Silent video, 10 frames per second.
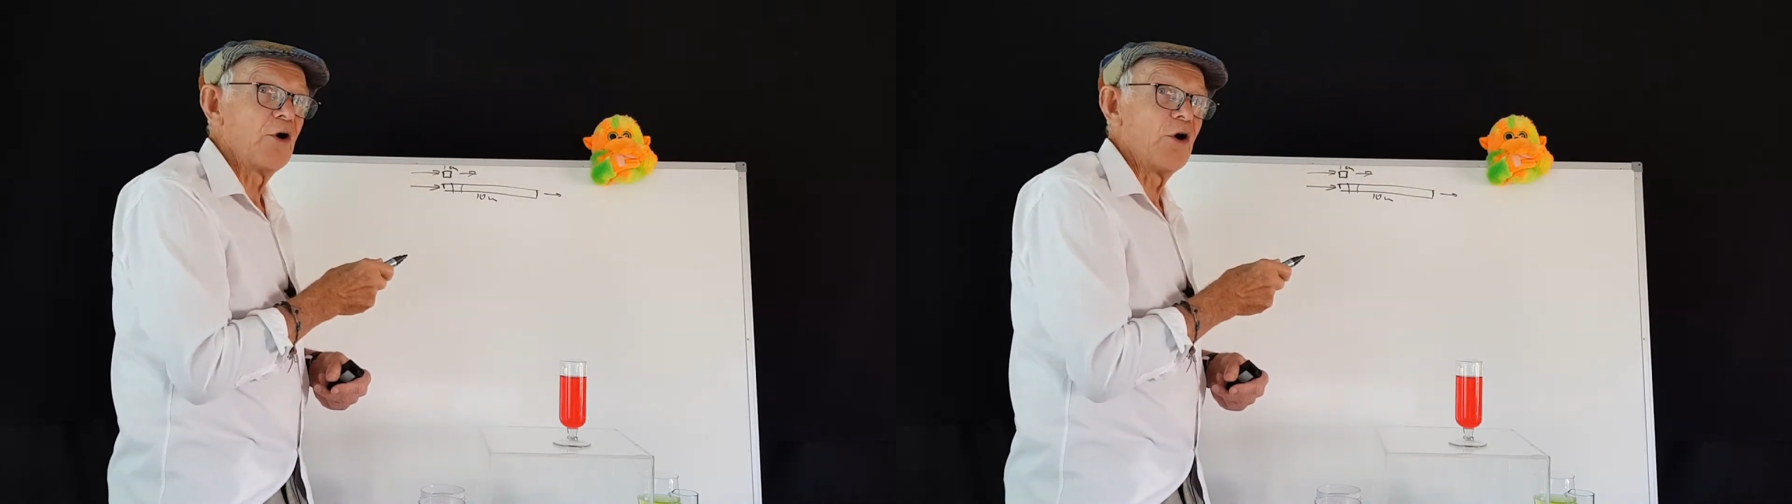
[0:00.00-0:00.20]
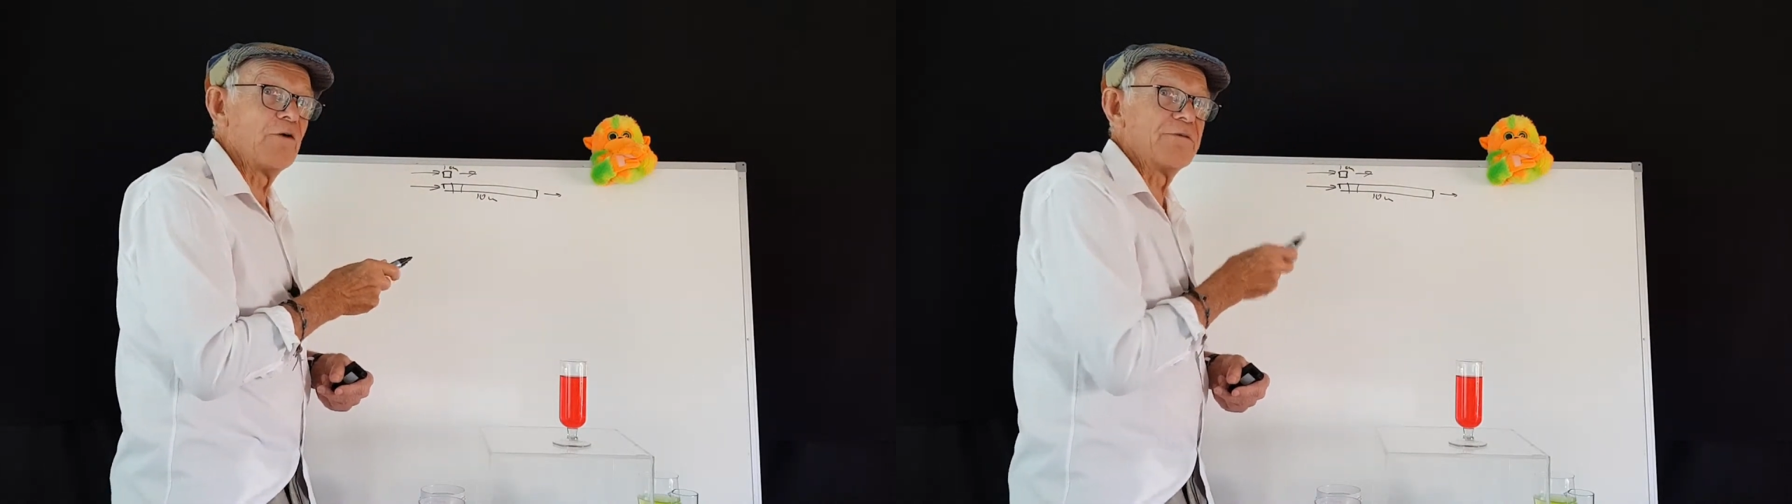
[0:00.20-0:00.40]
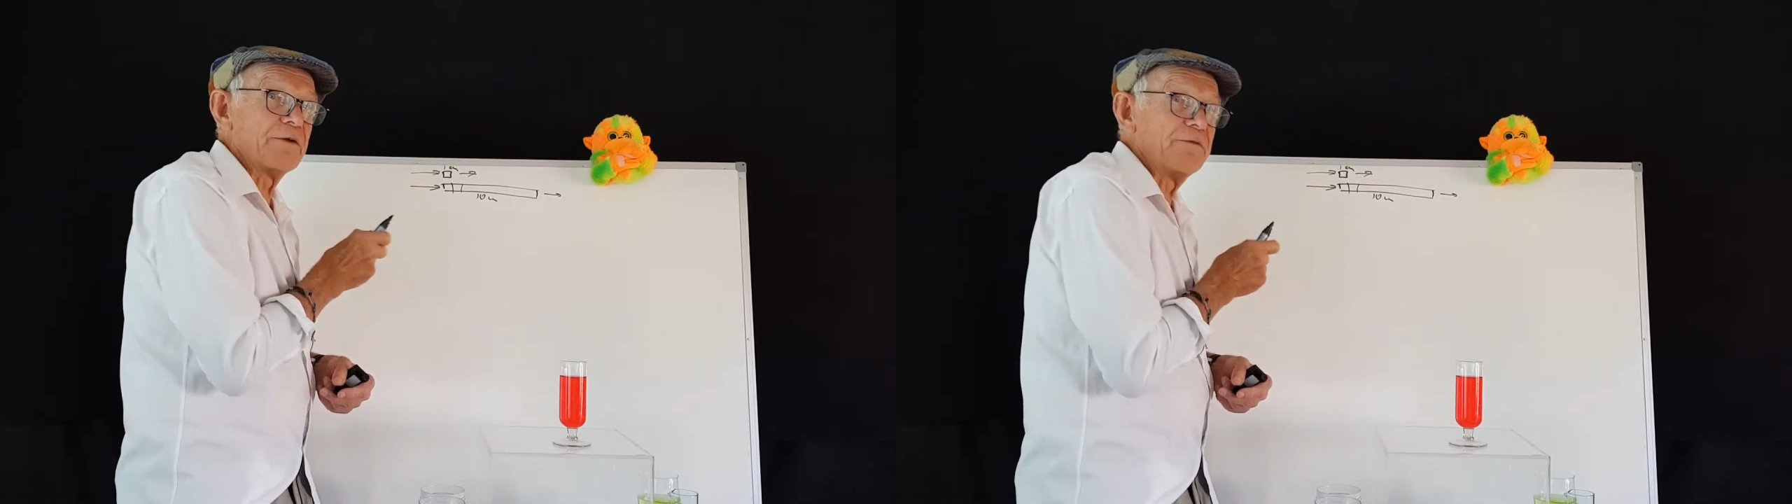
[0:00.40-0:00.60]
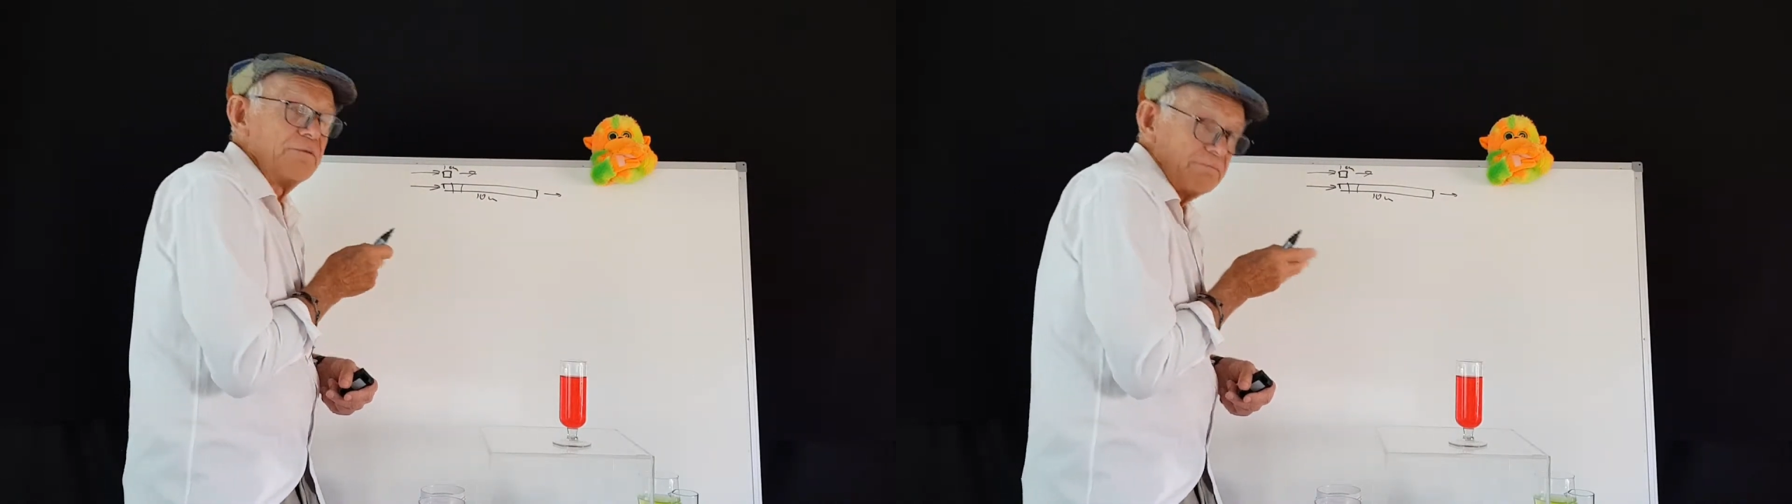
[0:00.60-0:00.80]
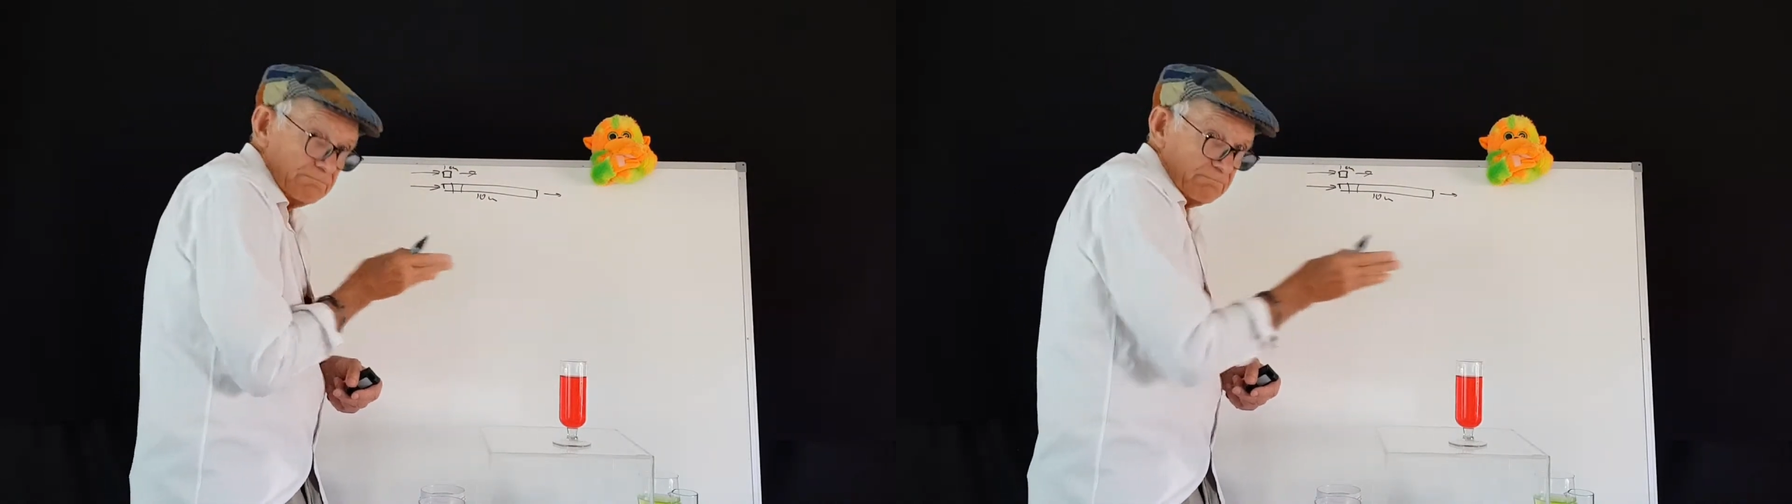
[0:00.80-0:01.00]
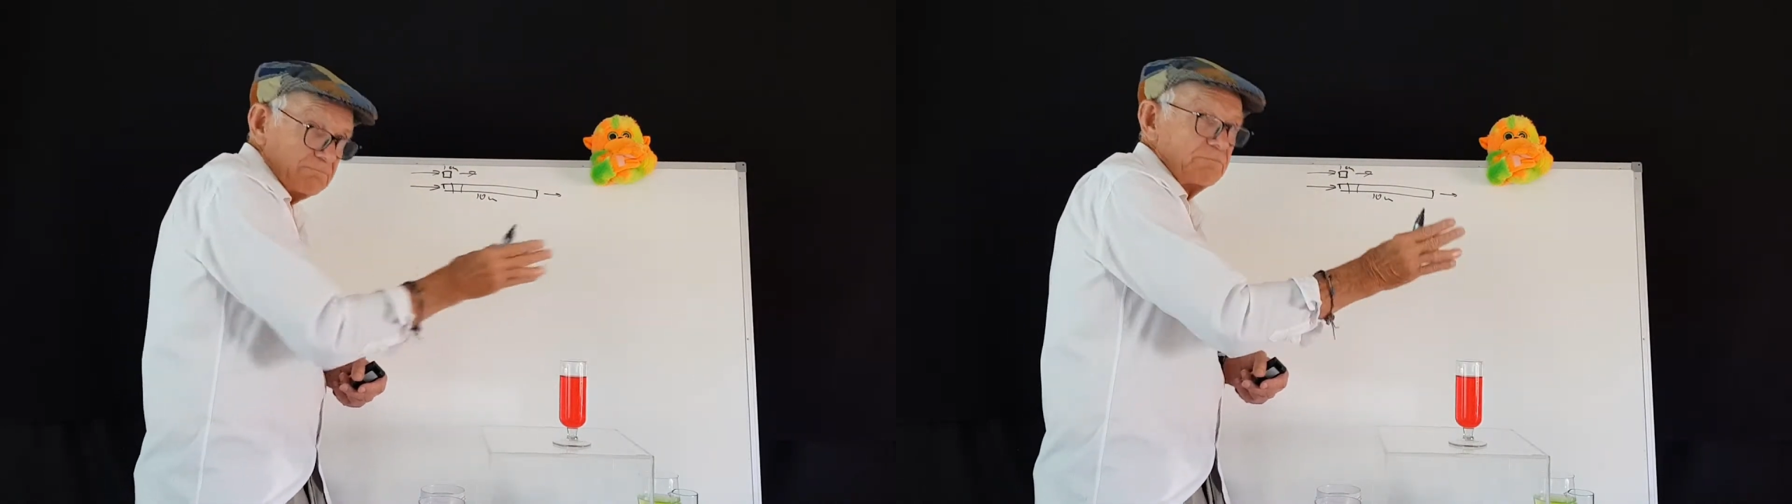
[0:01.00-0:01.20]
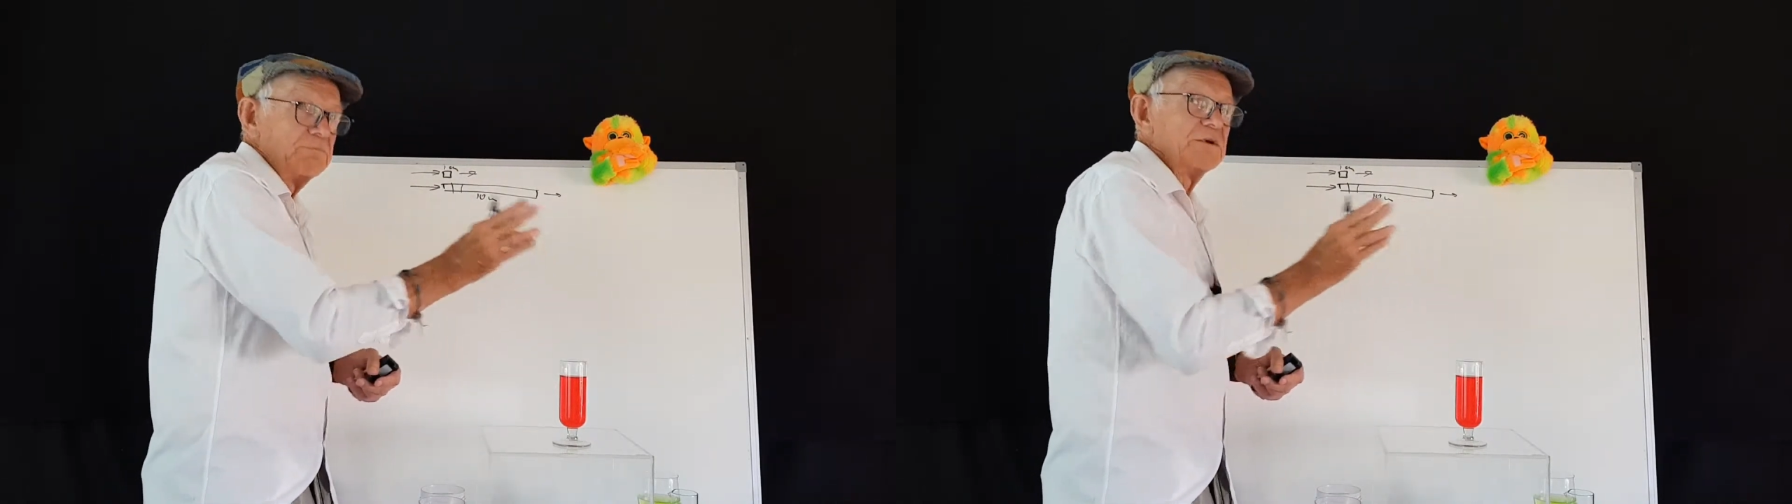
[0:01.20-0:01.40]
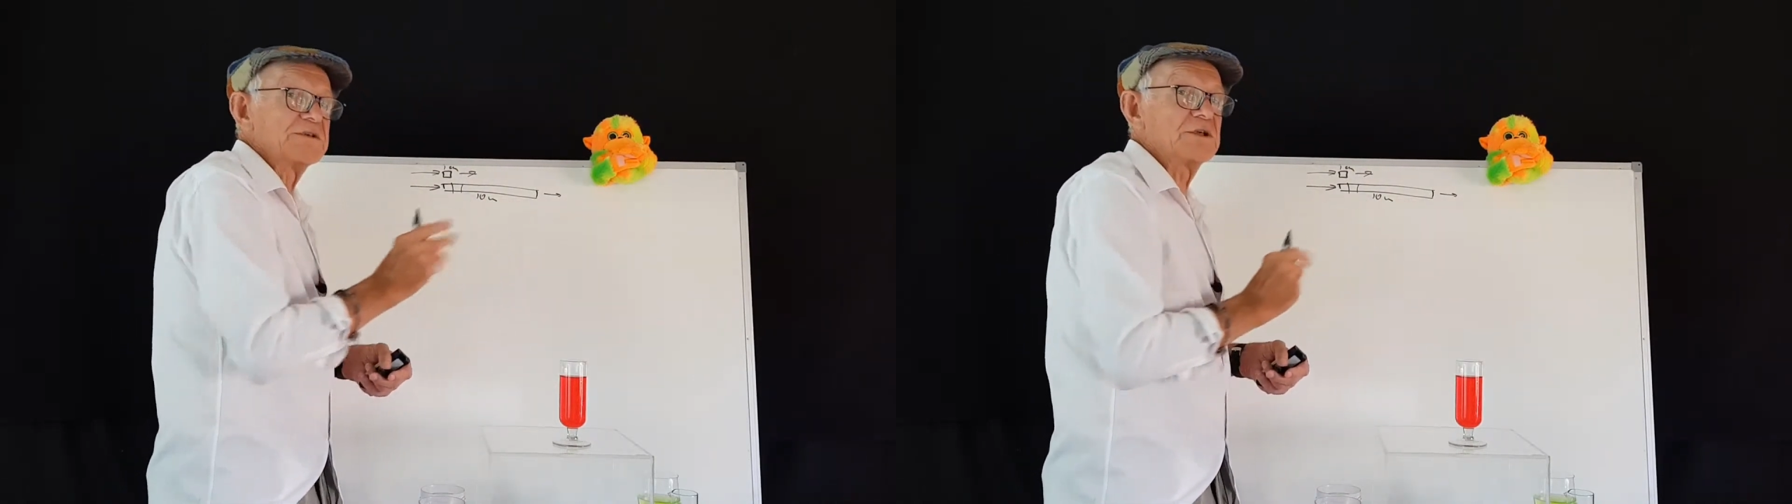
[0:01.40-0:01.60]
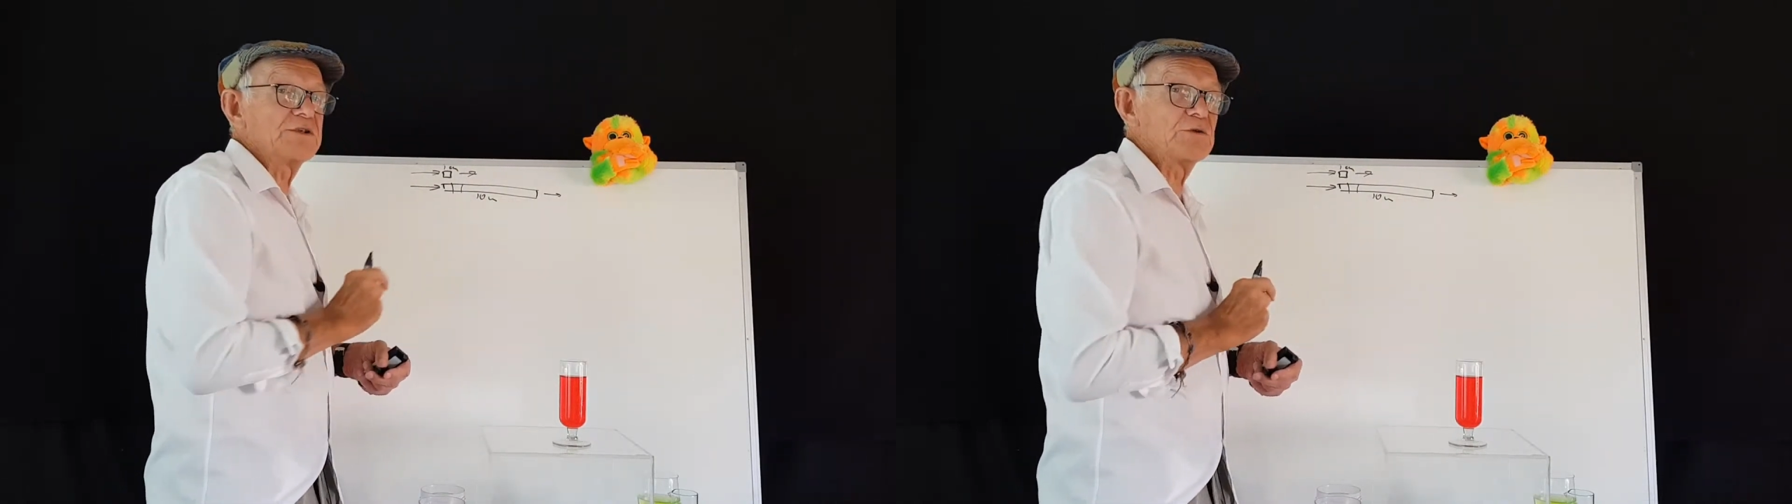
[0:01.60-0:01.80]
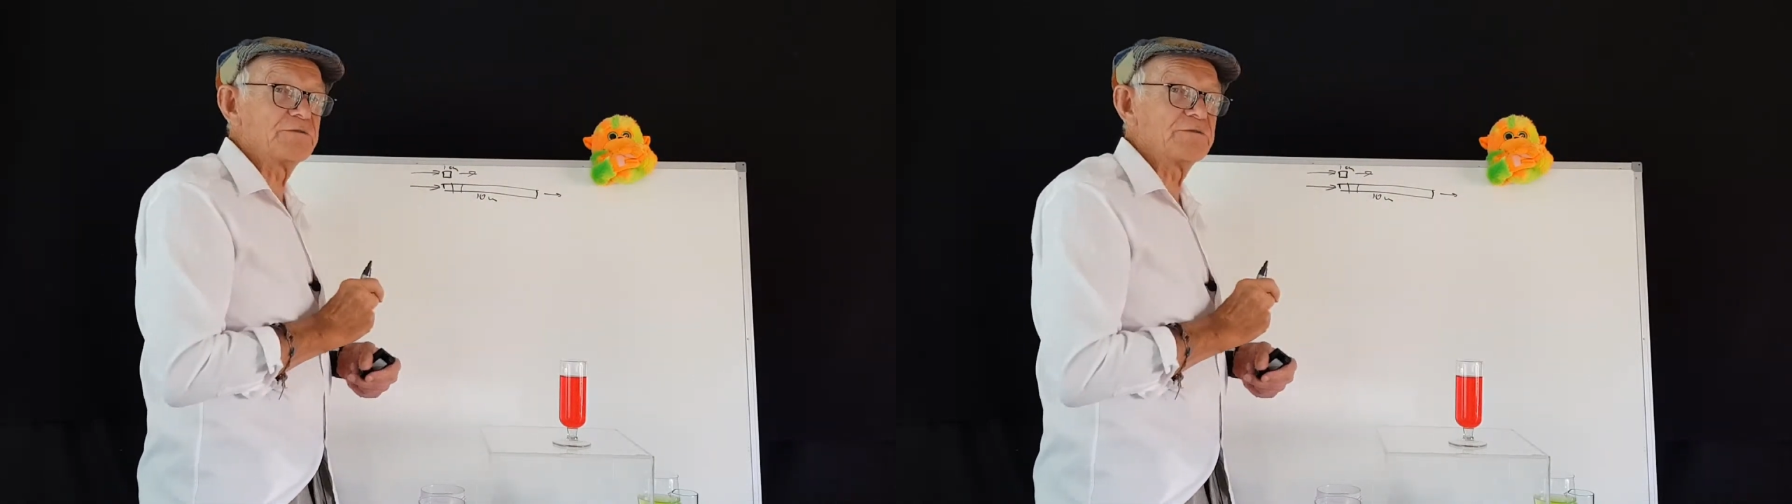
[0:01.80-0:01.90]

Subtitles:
of the residual